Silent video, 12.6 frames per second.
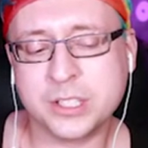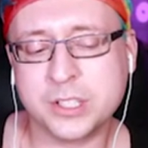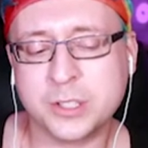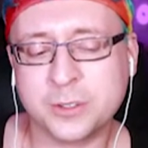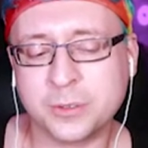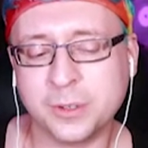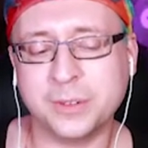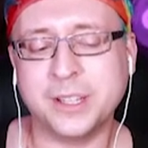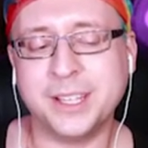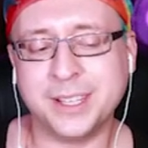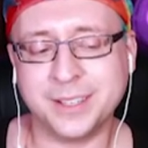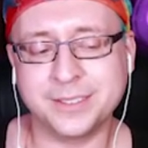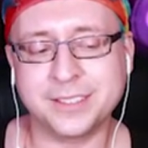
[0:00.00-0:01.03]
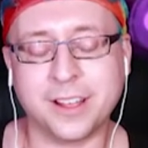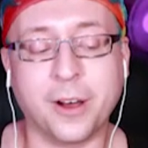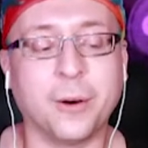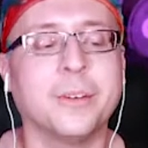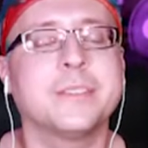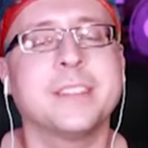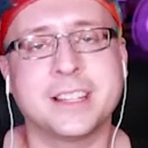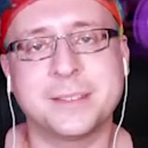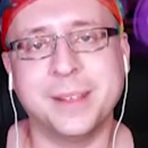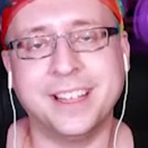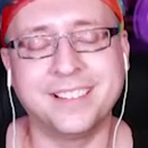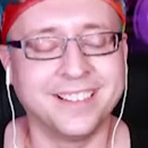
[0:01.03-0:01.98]
is truly oh,
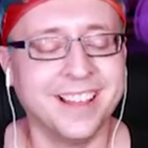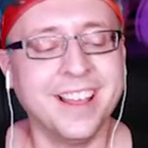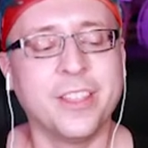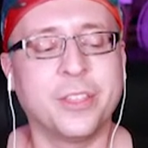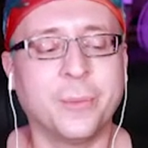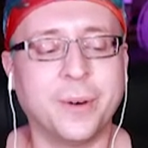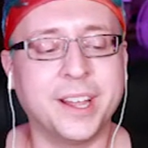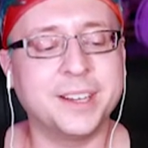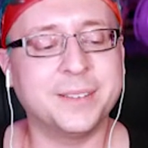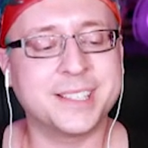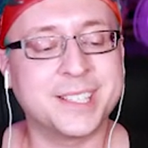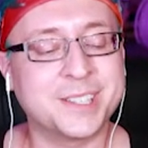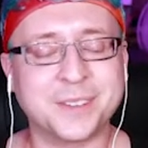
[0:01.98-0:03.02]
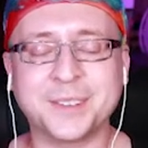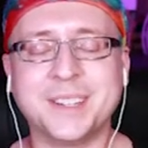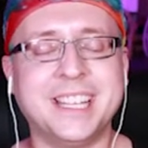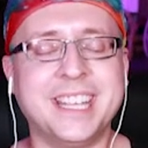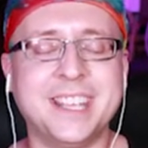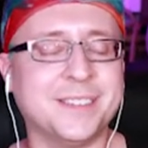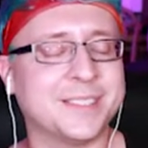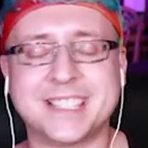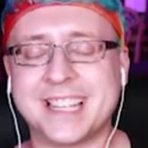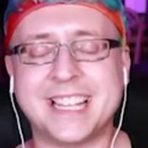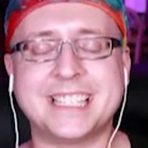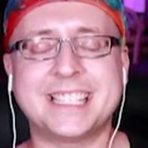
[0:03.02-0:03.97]
that's me. The one who is truly
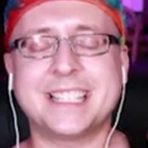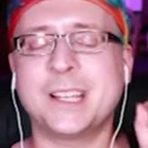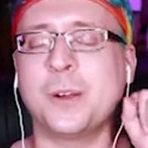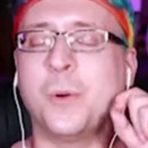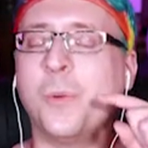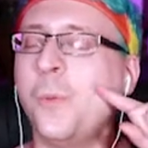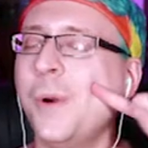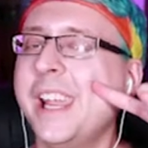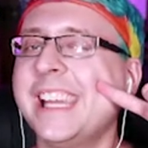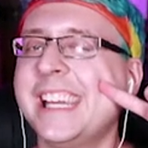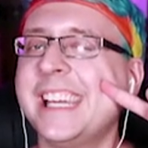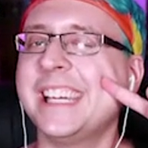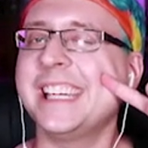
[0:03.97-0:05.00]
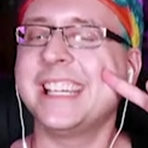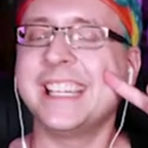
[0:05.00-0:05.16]
useless. Wink.